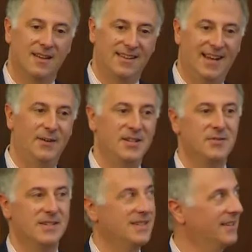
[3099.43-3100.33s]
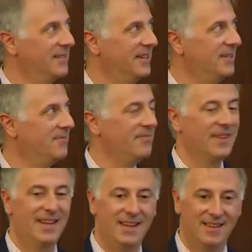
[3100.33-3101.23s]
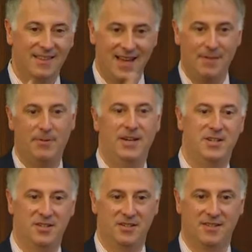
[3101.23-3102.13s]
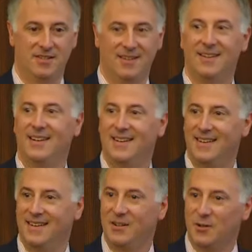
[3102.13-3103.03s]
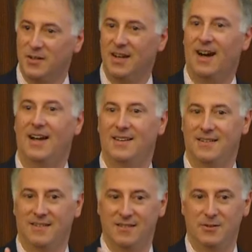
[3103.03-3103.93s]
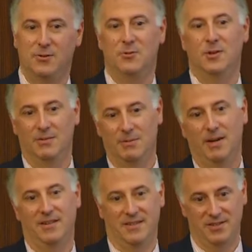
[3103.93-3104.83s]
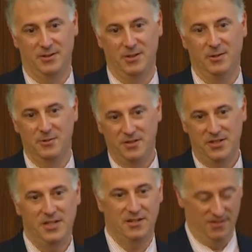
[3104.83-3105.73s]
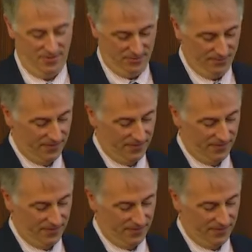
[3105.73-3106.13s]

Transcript: Now, interestingly, that patient could not do what I'm about to show you she could do.